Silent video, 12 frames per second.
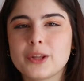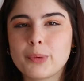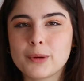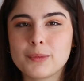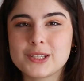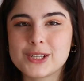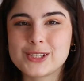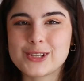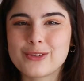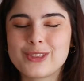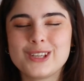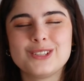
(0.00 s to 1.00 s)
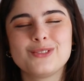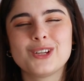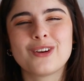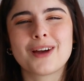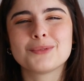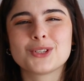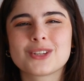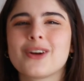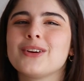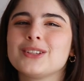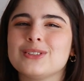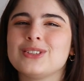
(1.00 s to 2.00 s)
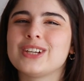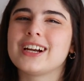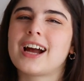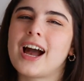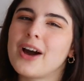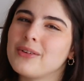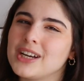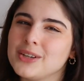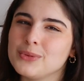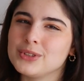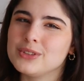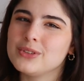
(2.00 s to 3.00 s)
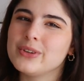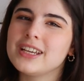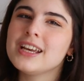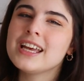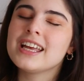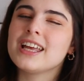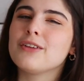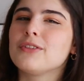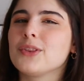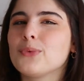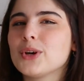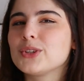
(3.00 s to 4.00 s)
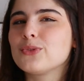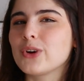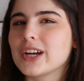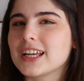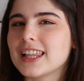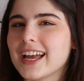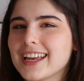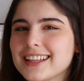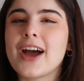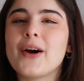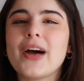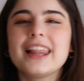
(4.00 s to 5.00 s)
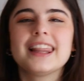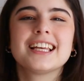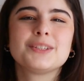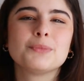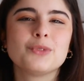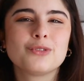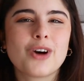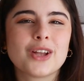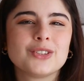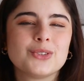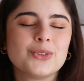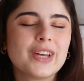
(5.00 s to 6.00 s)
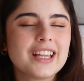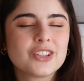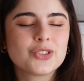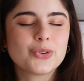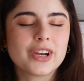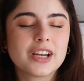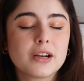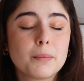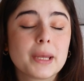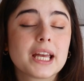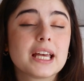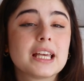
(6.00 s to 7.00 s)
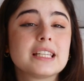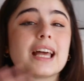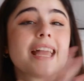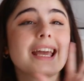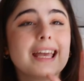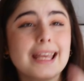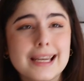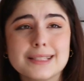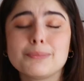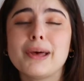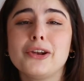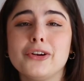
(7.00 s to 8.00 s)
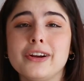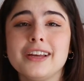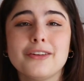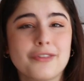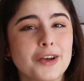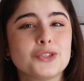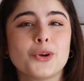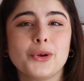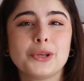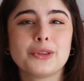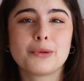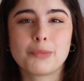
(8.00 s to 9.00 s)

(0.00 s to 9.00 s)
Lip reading: the purposes of this video, I'm just going to share how I would do it if it was for a client. Now let's move on to Illustrator, because it is better if I show you the